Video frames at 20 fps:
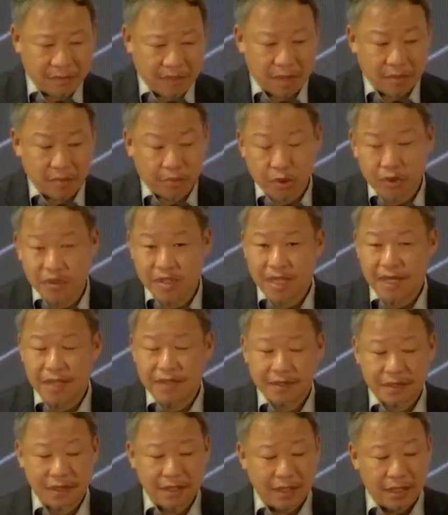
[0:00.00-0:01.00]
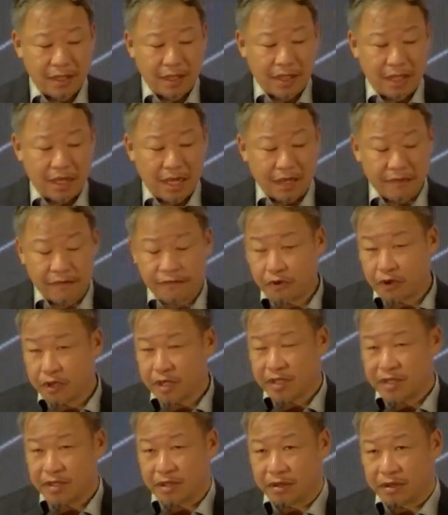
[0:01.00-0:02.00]
process, and
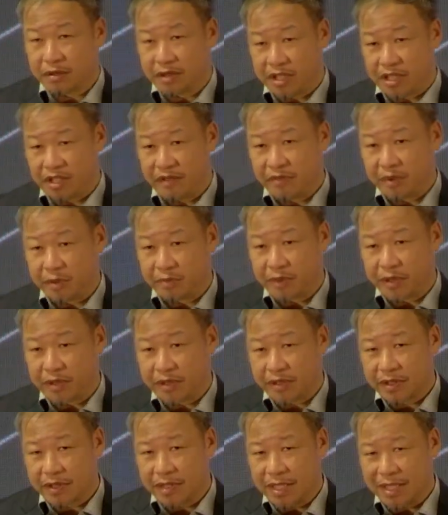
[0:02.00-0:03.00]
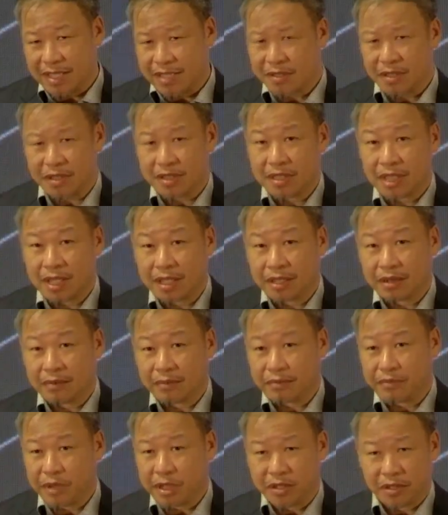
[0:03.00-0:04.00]
focus on creative purpose. It's not done
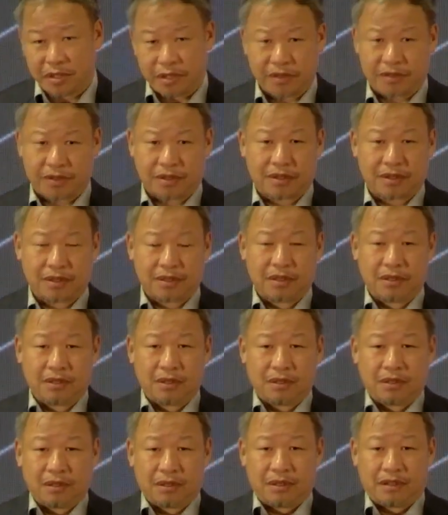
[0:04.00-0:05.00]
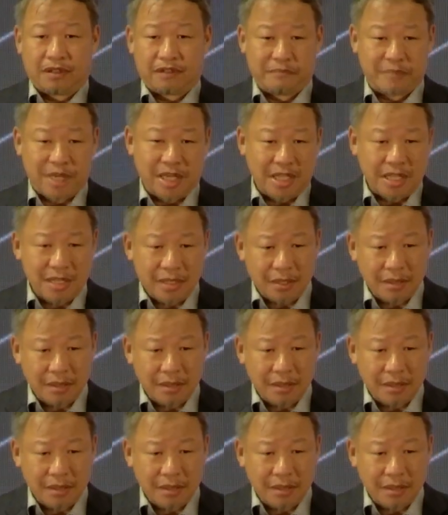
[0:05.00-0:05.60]
because of money.